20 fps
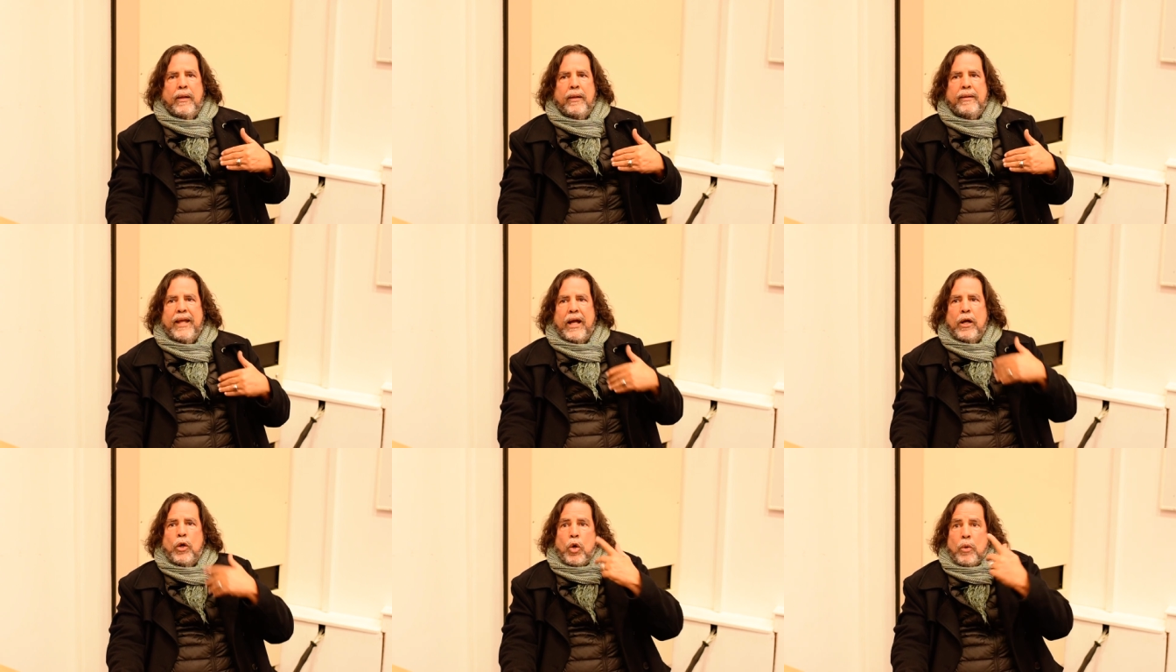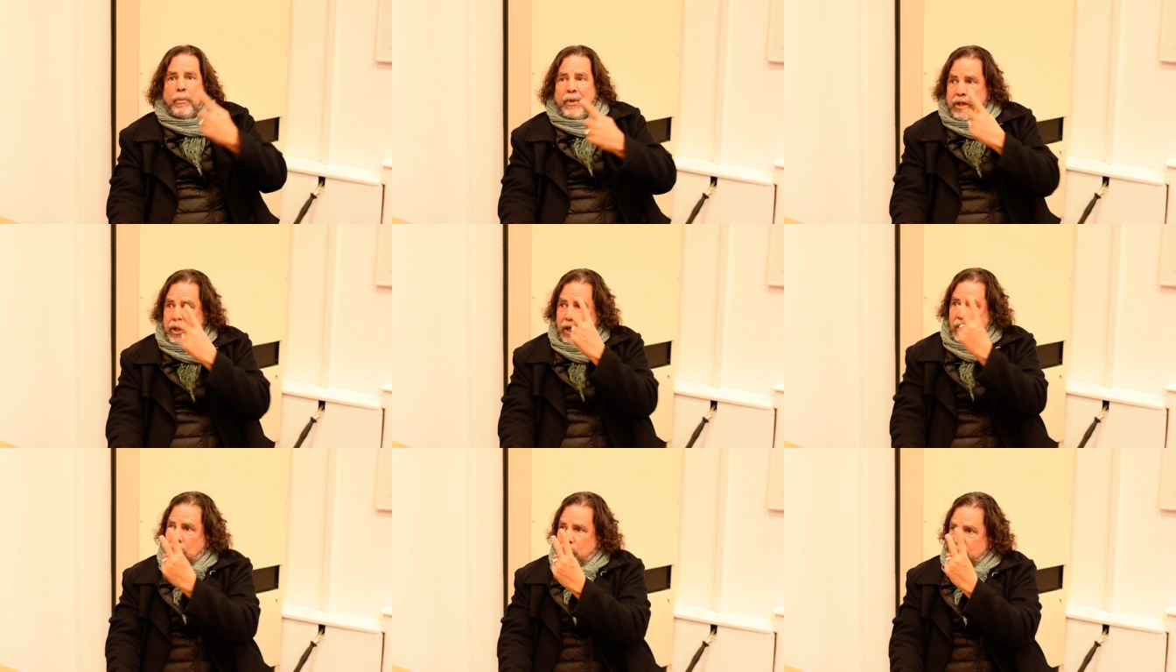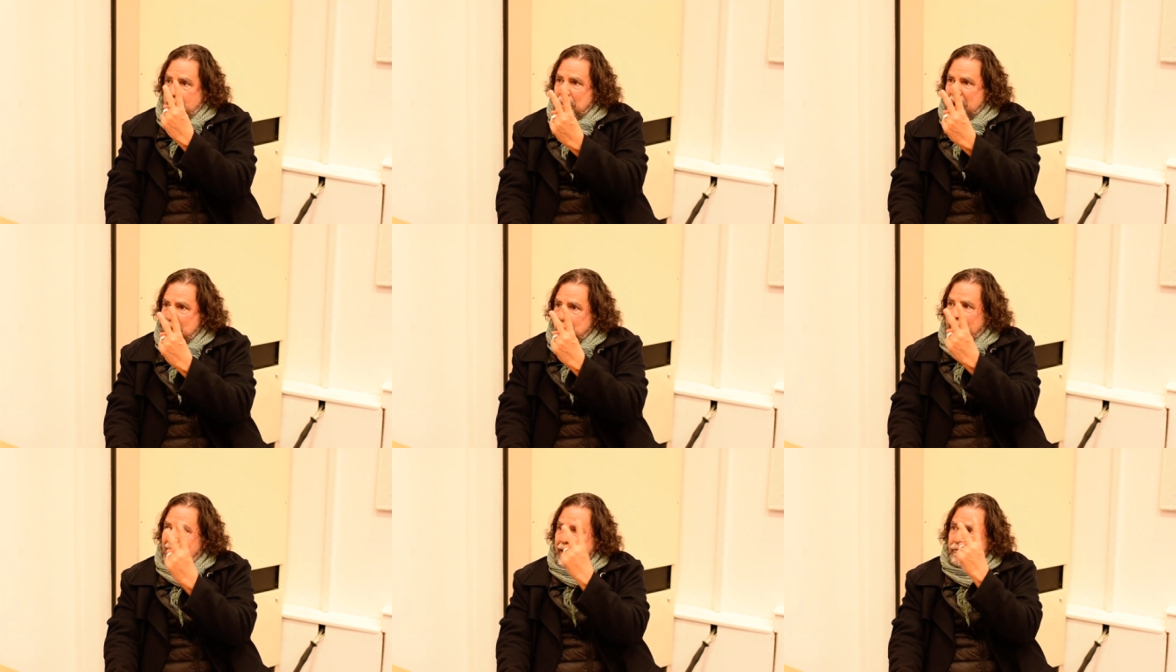the encomendero,
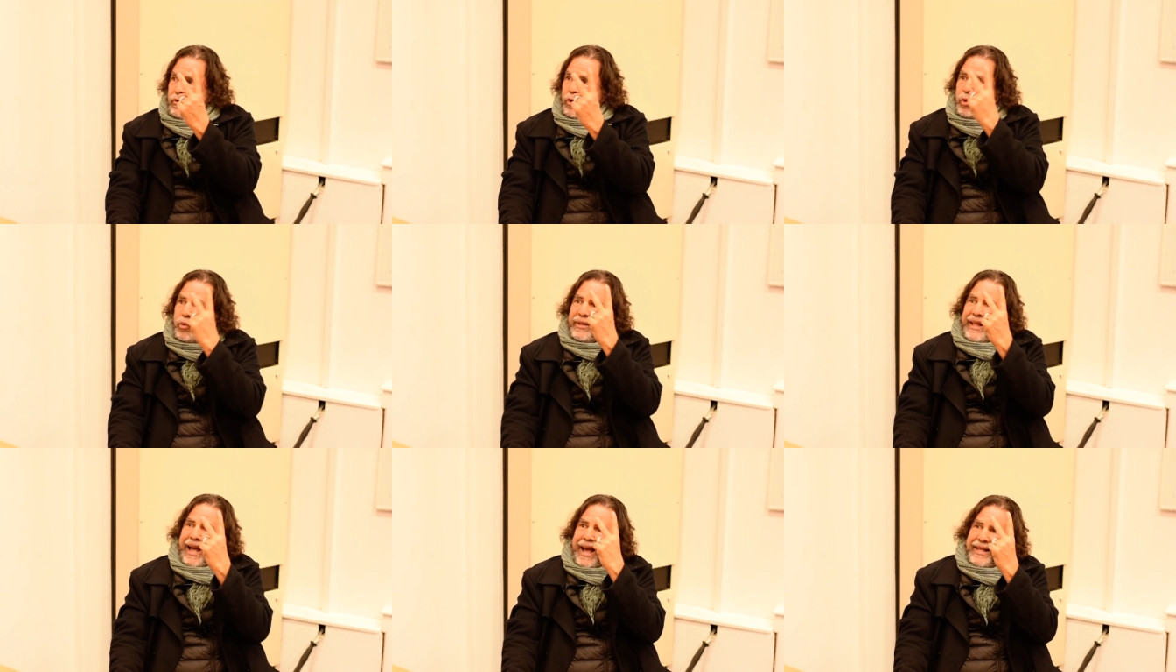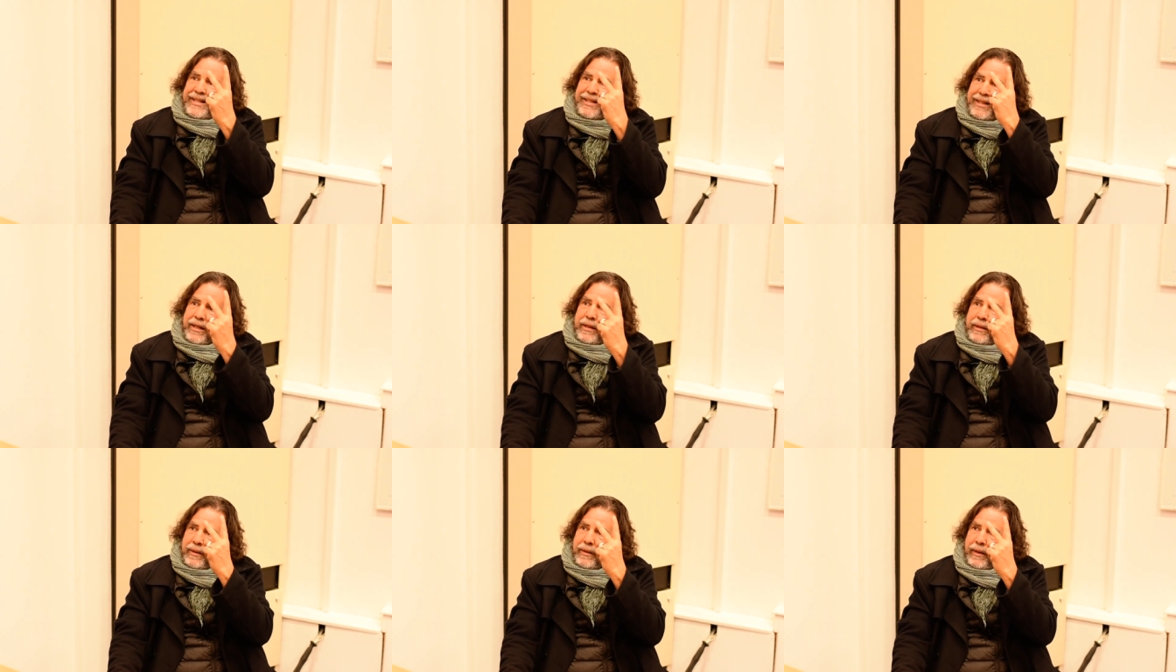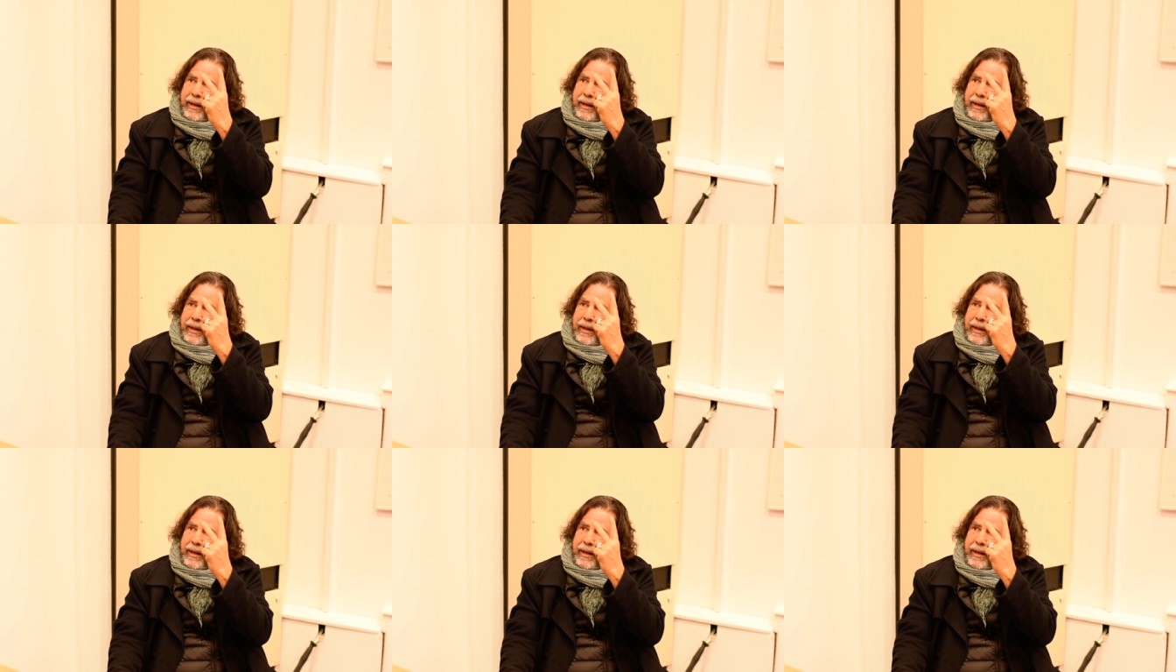remember, have two tasks.